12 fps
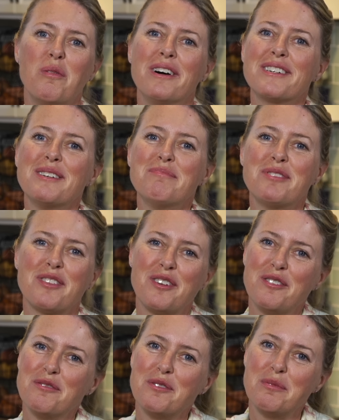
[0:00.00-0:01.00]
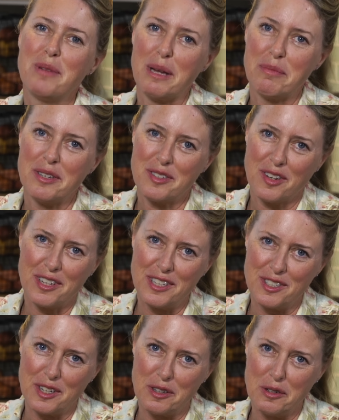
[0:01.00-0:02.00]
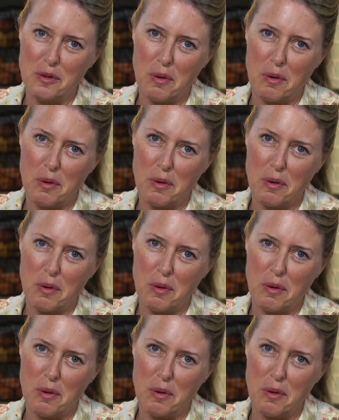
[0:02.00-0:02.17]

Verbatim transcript: Welcome to the Whole Food Plant-Based Cooking Show,